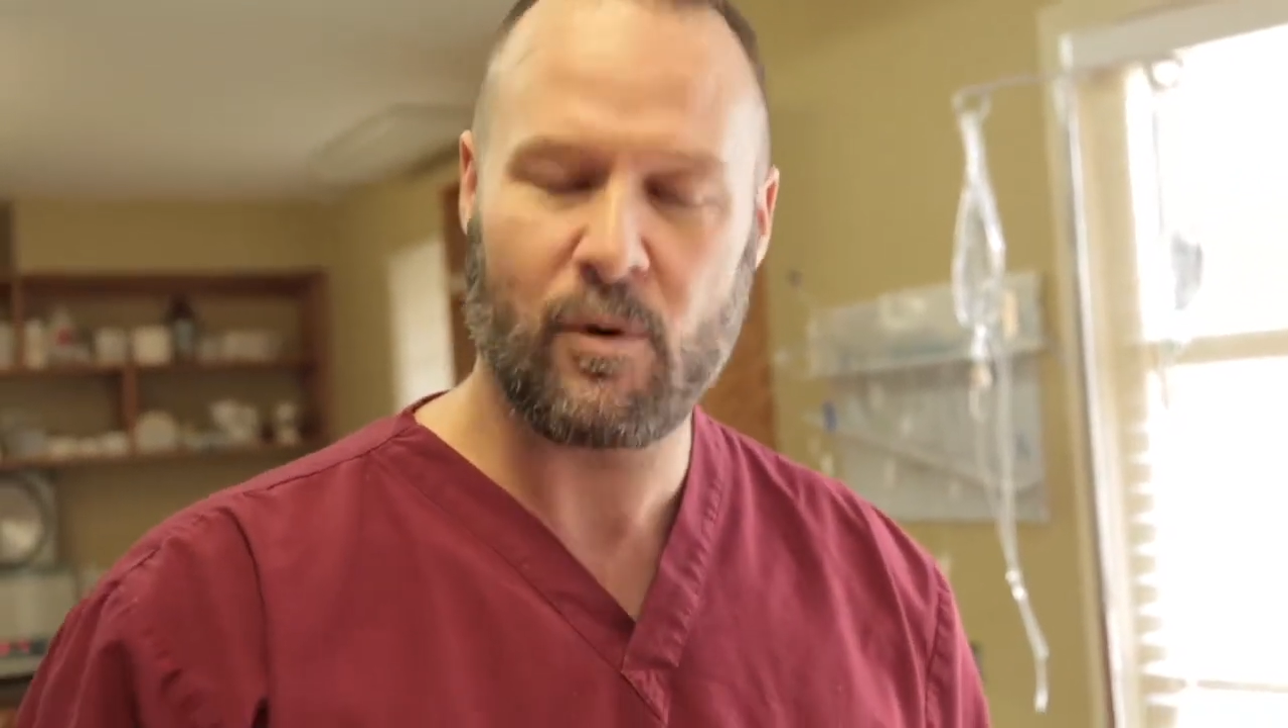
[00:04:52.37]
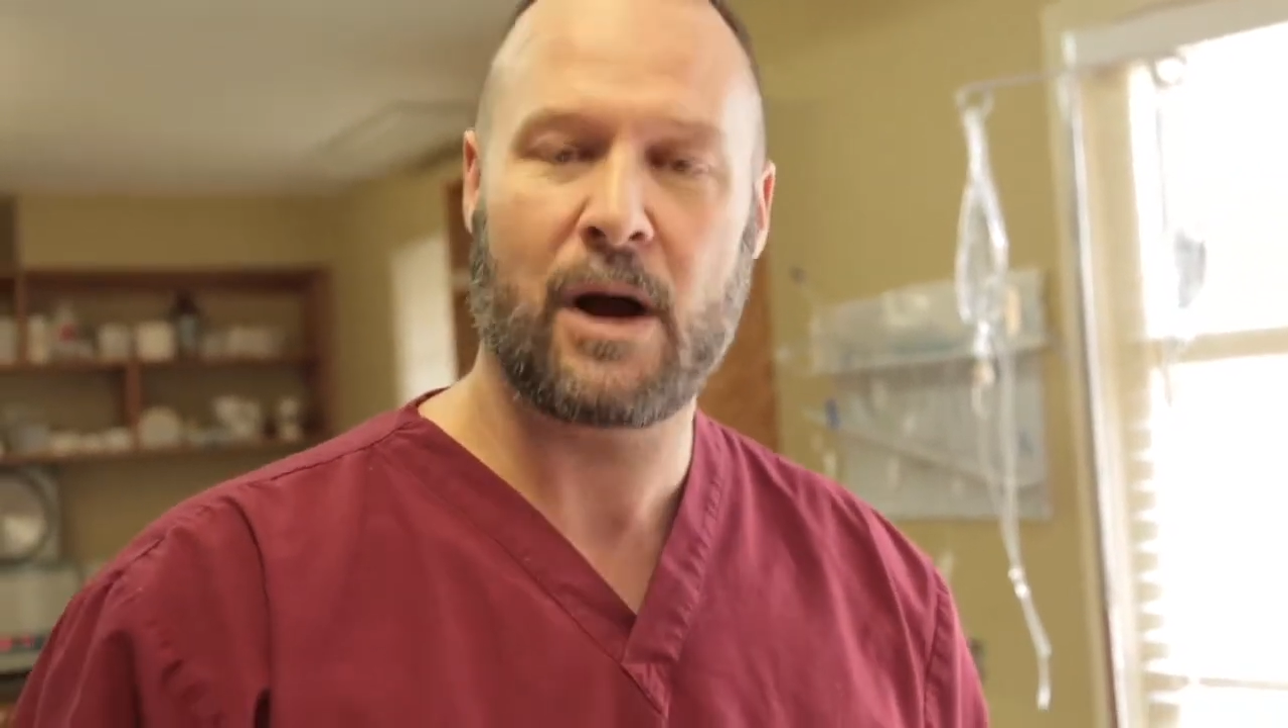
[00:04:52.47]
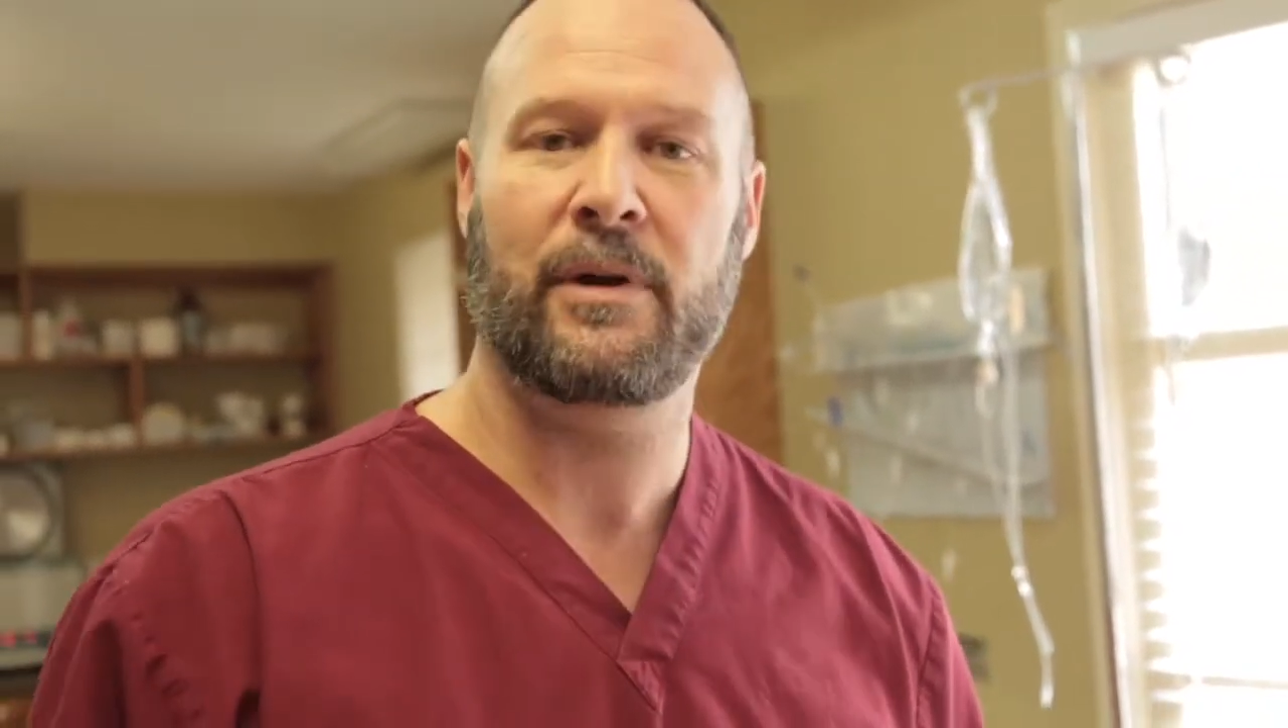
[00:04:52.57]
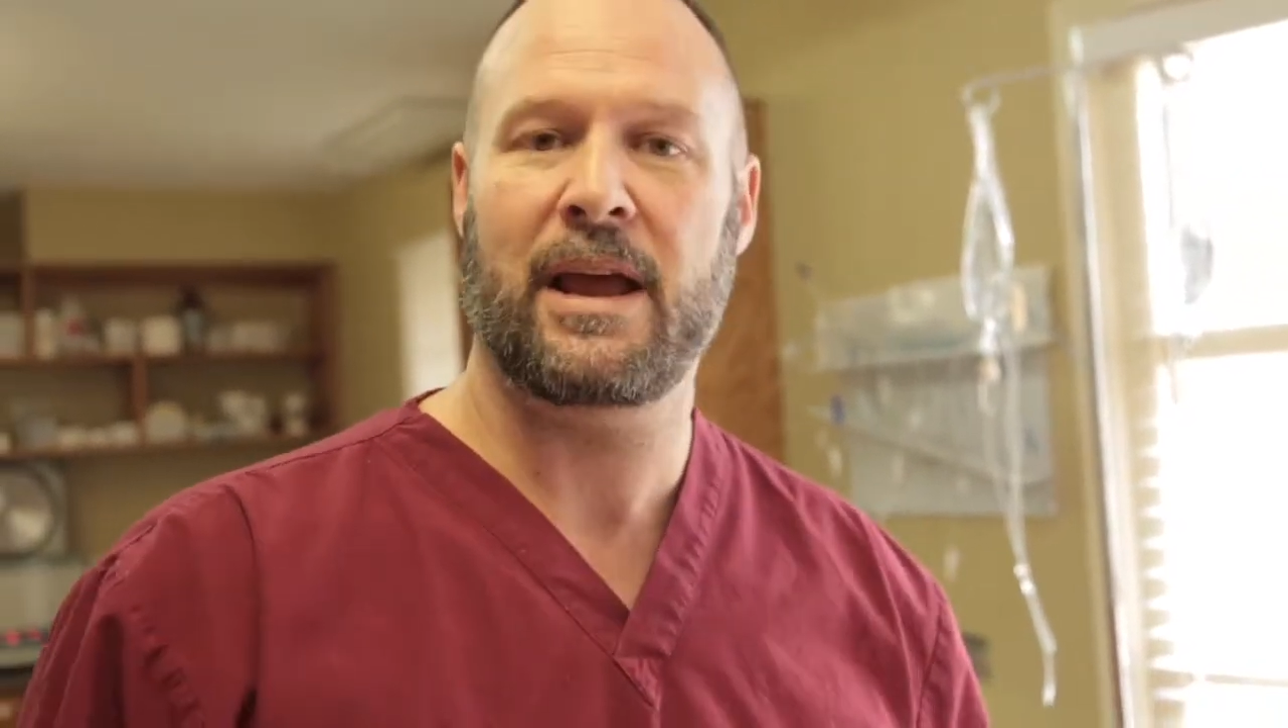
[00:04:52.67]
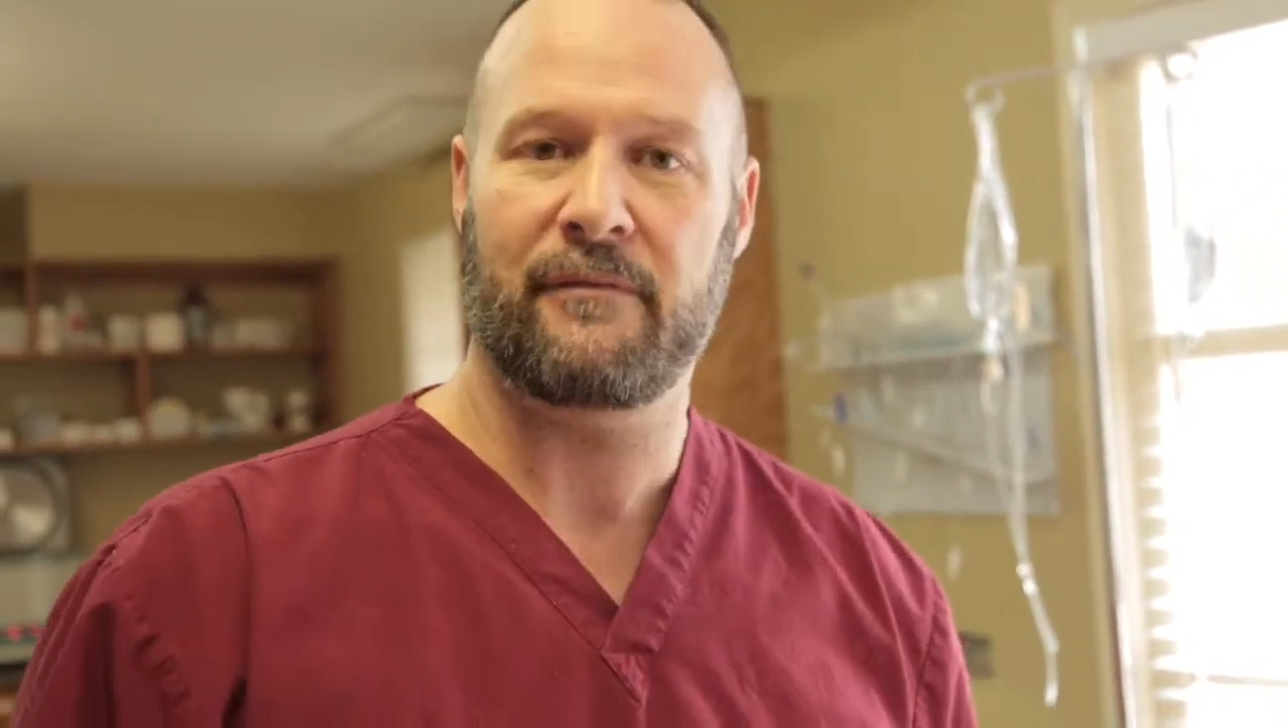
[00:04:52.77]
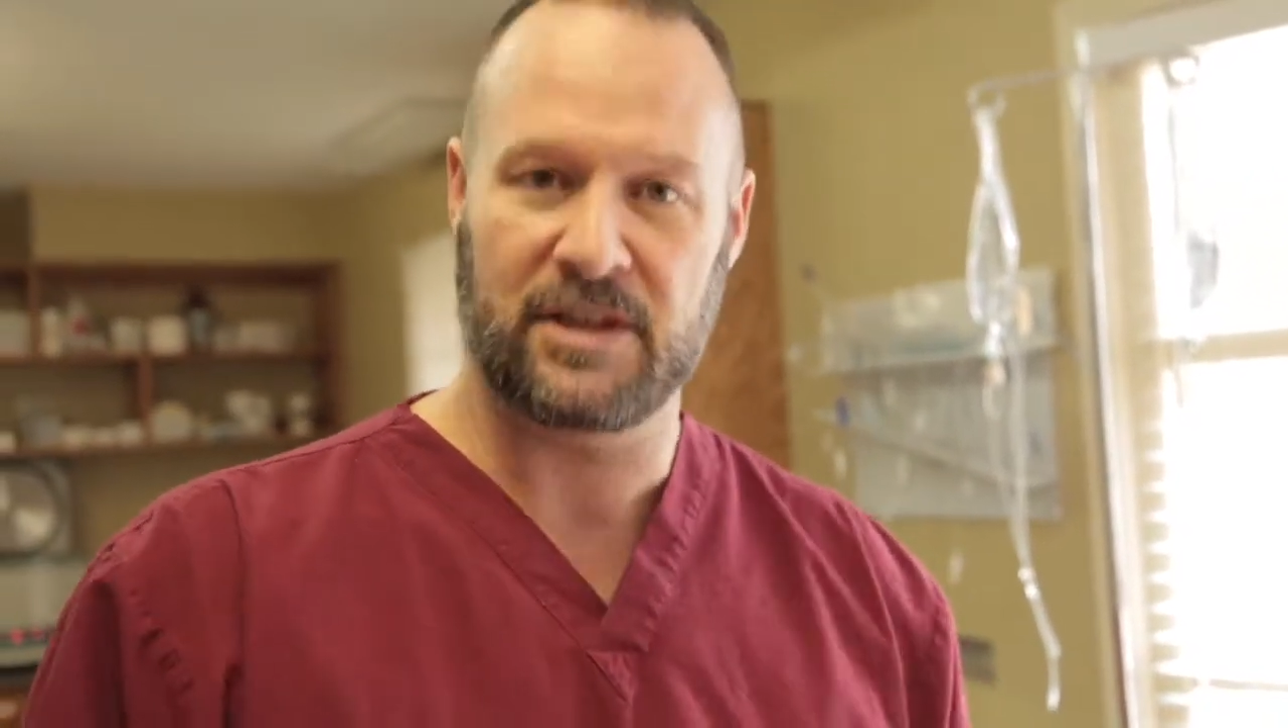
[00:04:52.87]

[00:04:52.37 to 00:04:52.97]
why we have